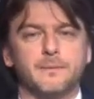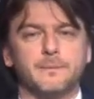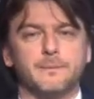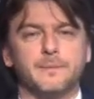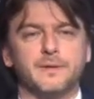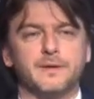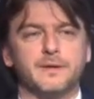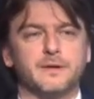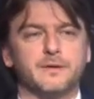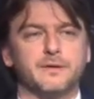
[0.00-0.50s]

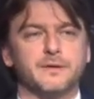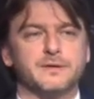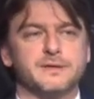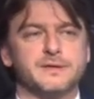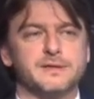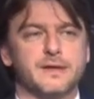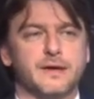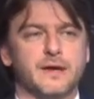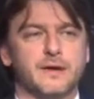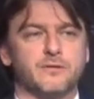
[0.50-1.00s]

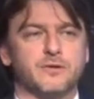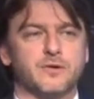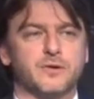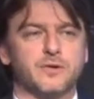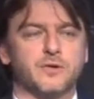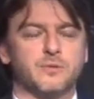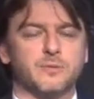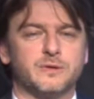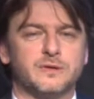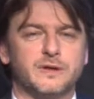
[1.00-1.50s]
because our
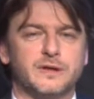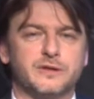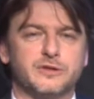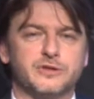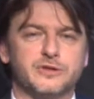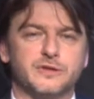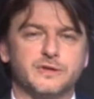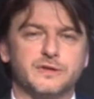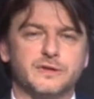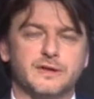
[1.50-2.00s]

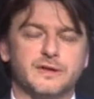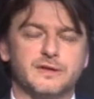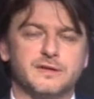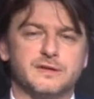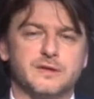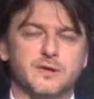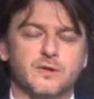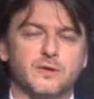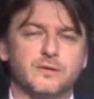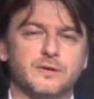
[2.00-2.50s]
accommodation
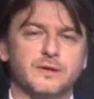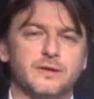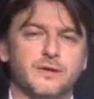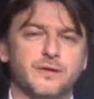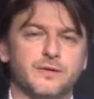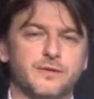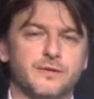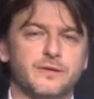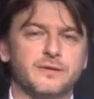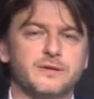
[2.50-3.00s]
is only
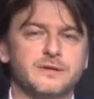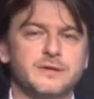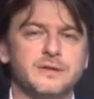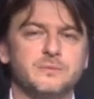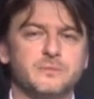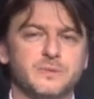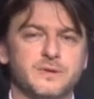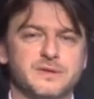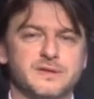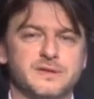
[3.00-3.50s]

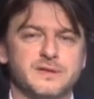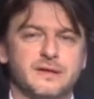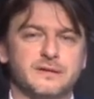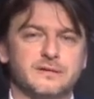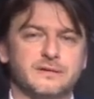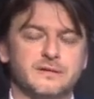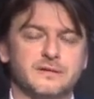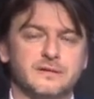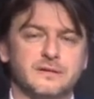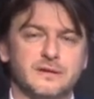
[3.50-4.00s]
13%
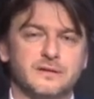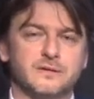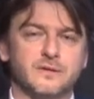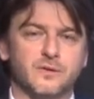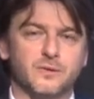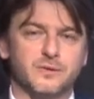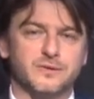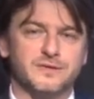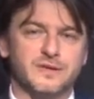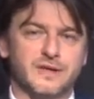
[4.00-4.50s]
in
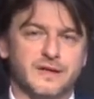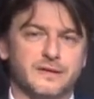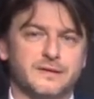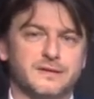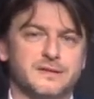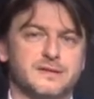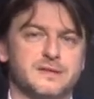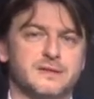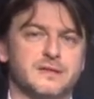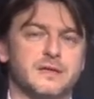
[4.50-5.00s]

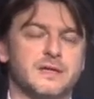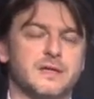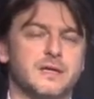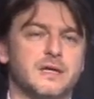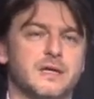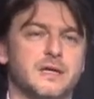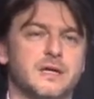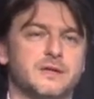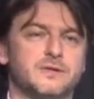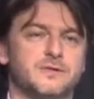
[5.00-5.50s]
hotels,
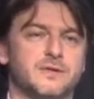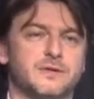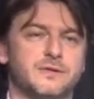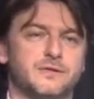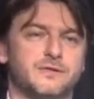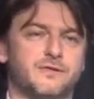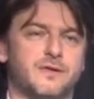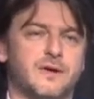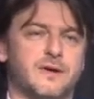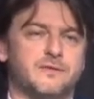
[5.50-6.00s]

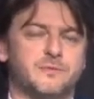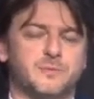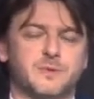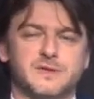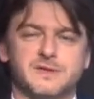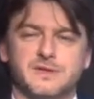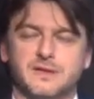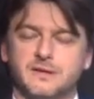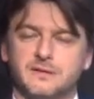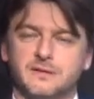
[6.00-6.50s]

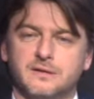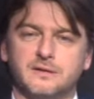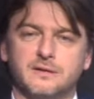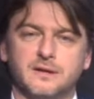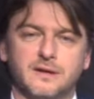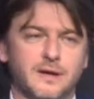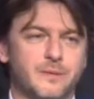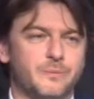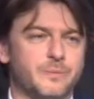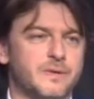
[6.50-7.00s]
25% in
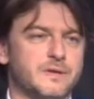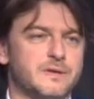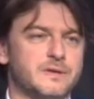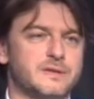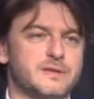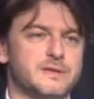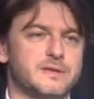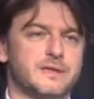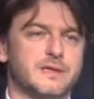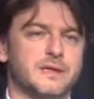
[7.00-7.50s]

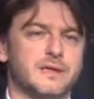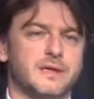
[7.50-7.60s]
campings,